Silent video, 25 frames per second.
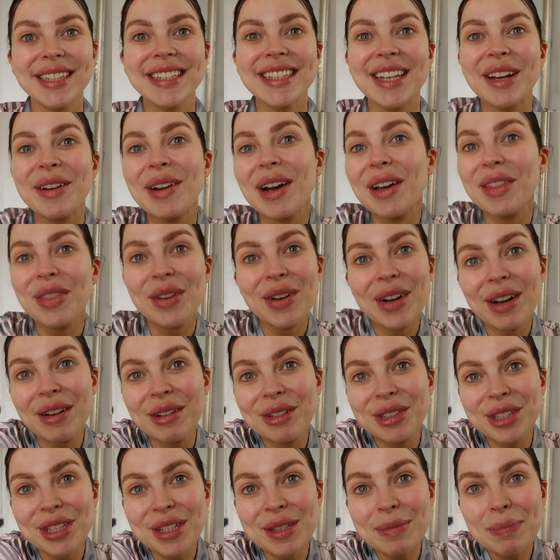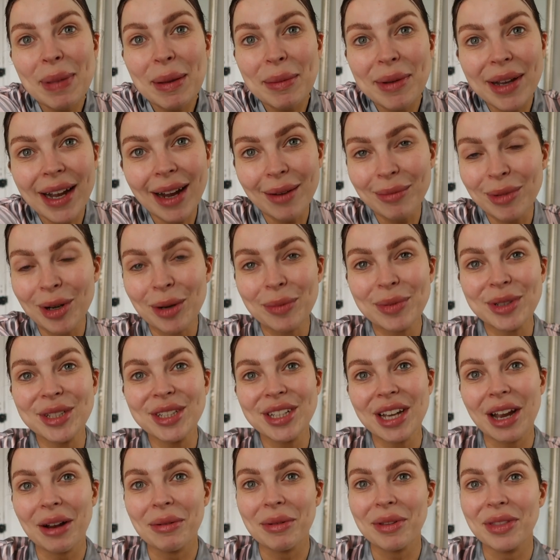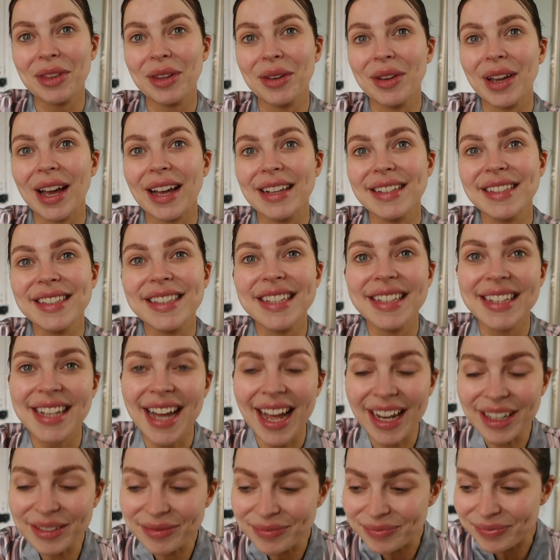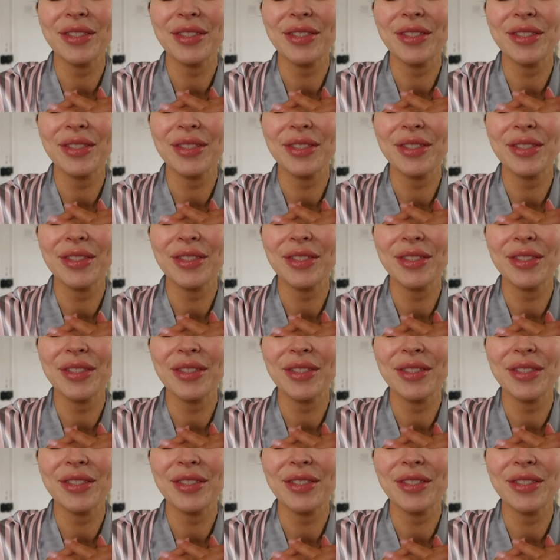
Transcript: So I thought I would just pick my camera up and share it with you guys today.